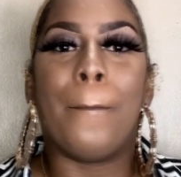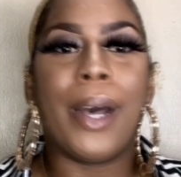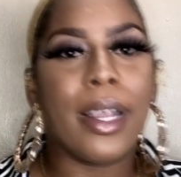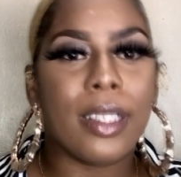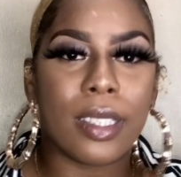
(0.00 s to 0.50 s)

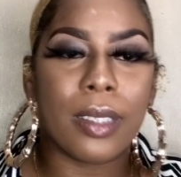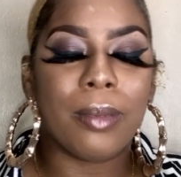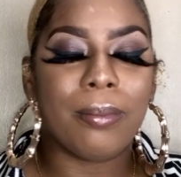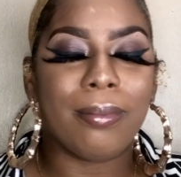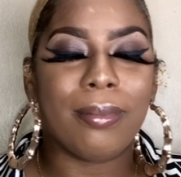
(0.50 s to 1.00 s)
but
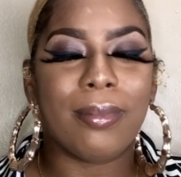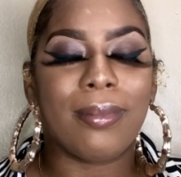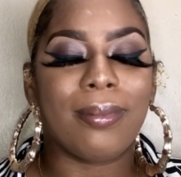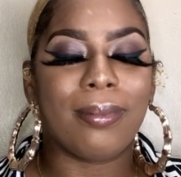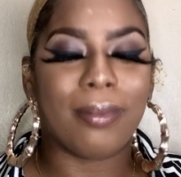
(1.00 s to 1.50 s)

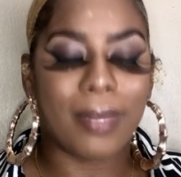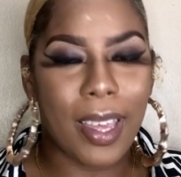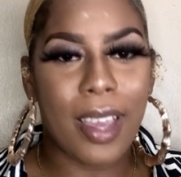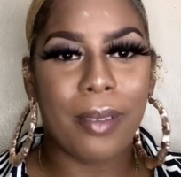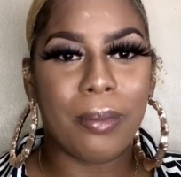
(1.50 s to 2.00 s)

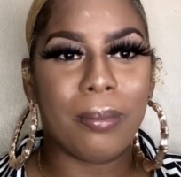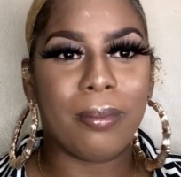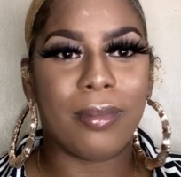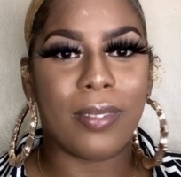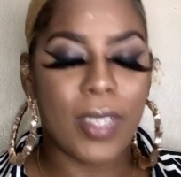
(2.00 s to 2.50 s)
yeah
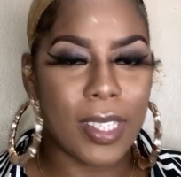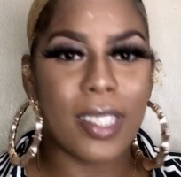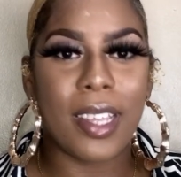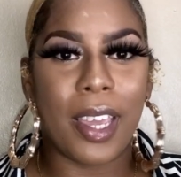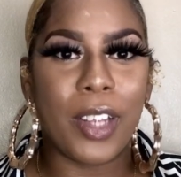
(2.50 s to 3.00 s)
this
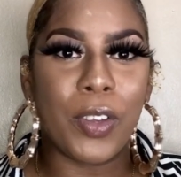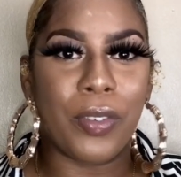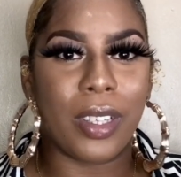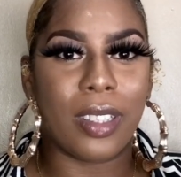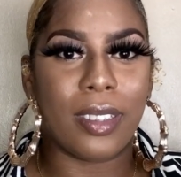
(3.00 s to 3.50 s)
is the end
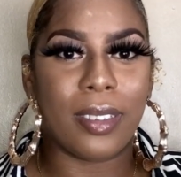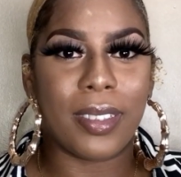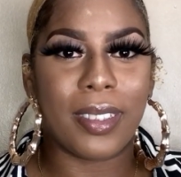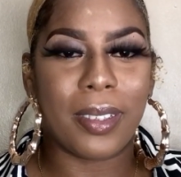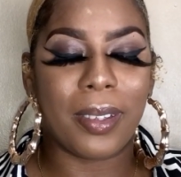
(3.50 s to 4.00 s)
of it
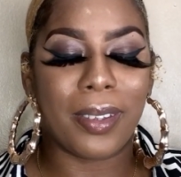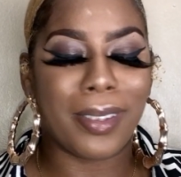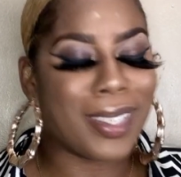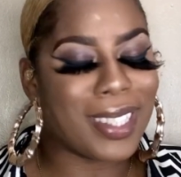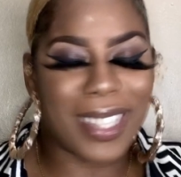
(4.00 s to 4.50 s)

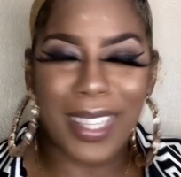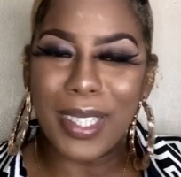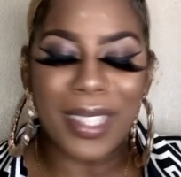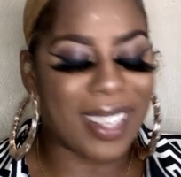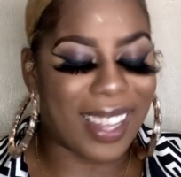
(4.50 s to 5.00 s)
this
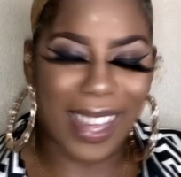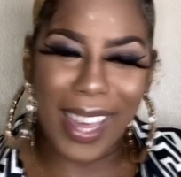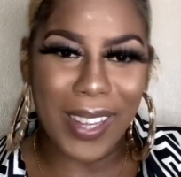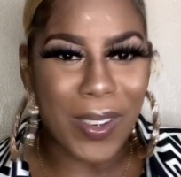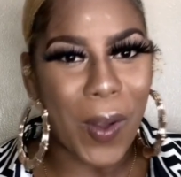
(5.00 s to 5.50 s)
is the
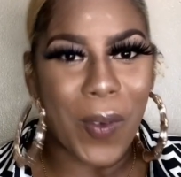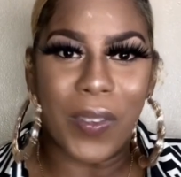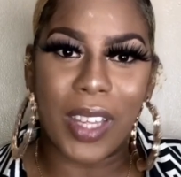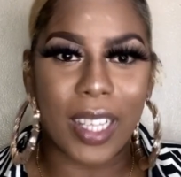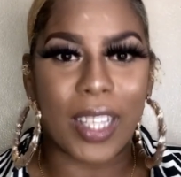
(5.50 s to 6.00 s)
end of
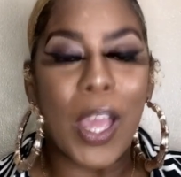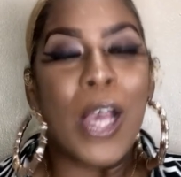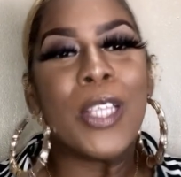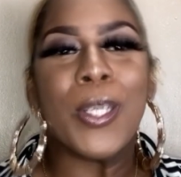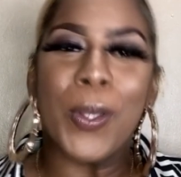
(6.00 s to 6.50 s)
it
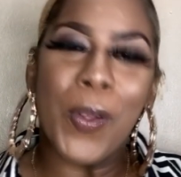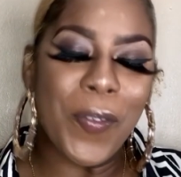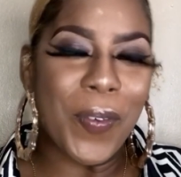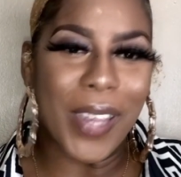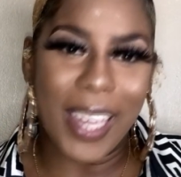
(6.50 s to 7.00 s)
so
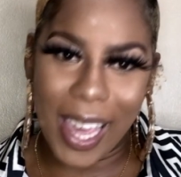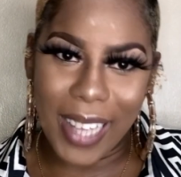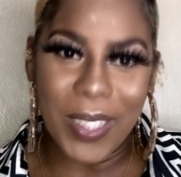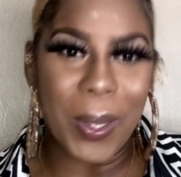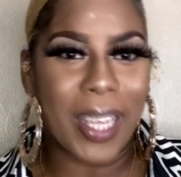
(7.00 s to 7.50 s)
don't
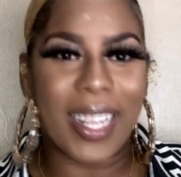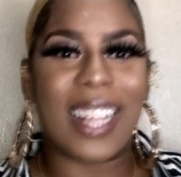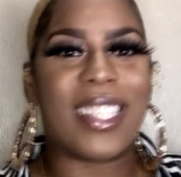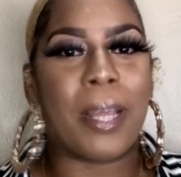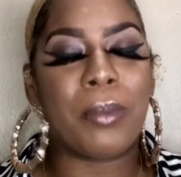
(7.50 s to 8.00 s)
forget to hit
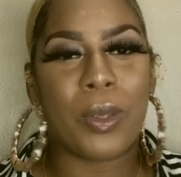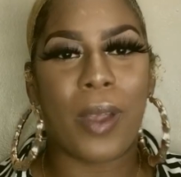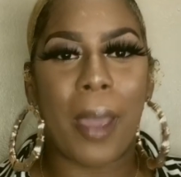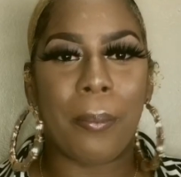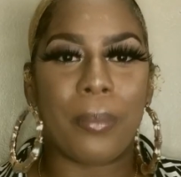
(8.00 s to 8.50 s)
that
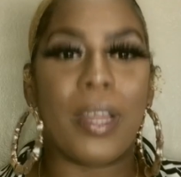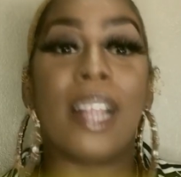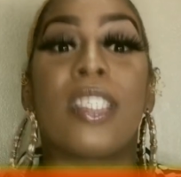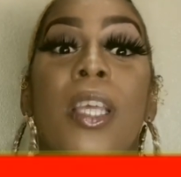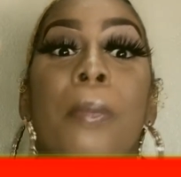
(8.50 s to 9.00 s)
subscribe
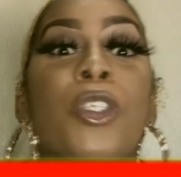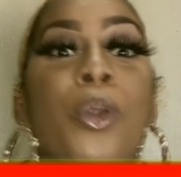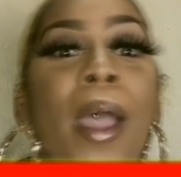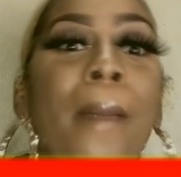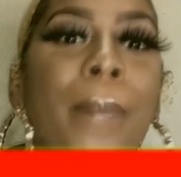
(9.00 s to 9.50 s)
that
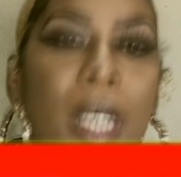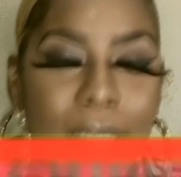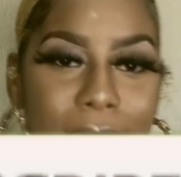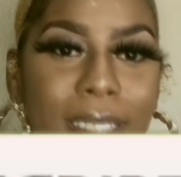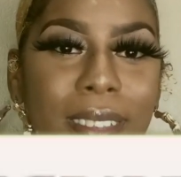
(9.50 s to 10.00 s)
subscribe
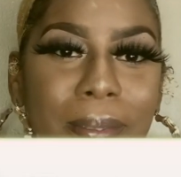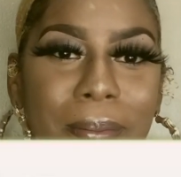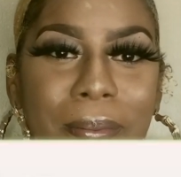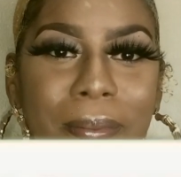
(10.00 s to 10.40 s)
button